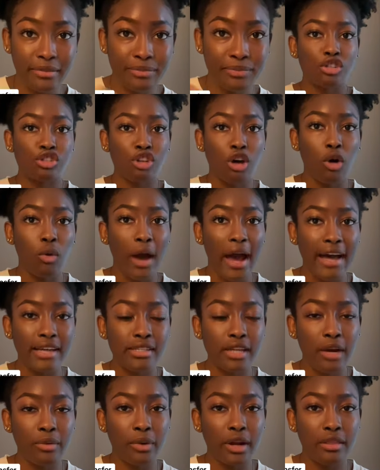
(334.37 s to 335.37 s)
So as
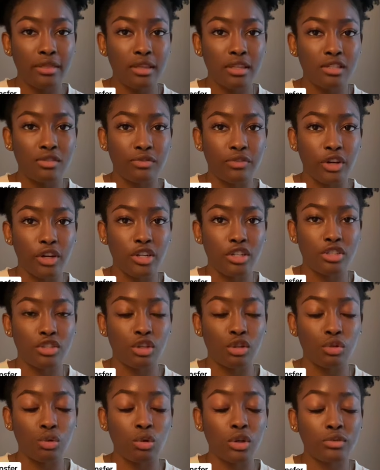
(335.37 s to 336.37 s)
I read this verse,
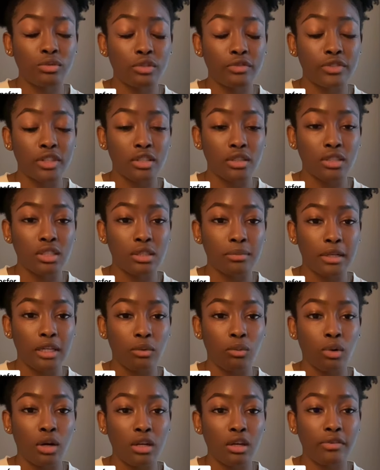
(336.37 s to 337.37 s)
the Lord revealed to me
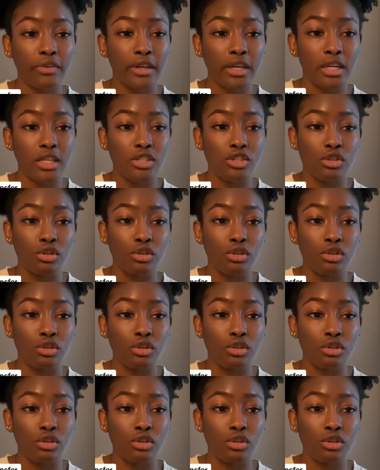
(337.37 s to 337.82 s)
one of his,